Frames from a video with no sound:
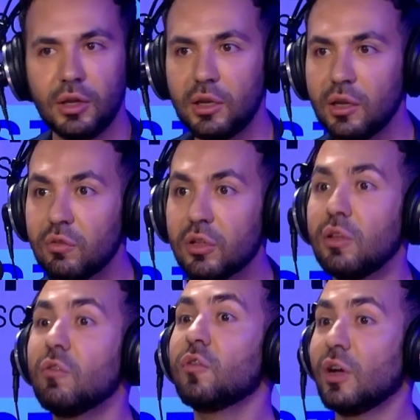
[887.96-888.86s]

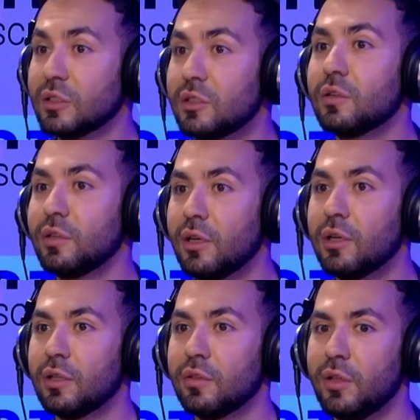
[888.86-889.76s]
innovative, faster, yeah,
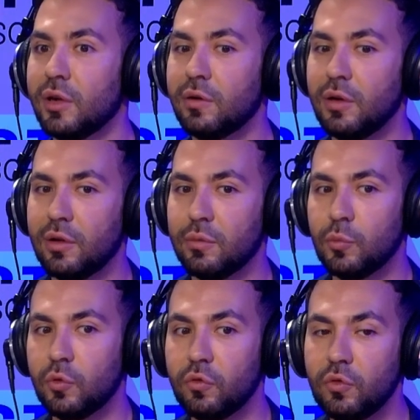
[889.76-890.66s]
and they are
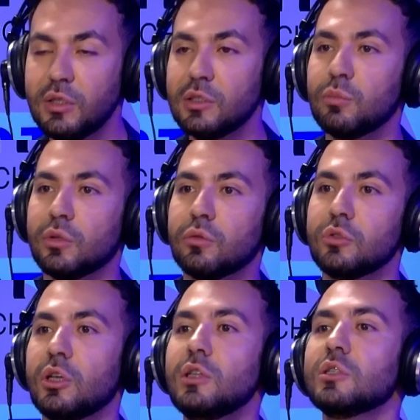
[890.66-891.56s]
more flexible to
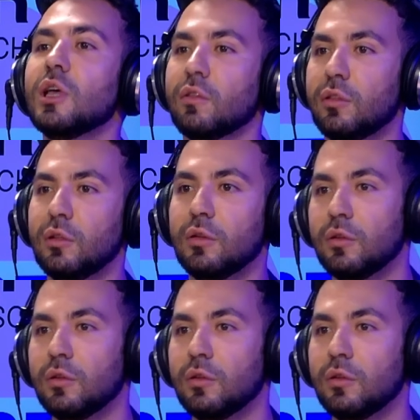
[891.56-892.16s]
change something.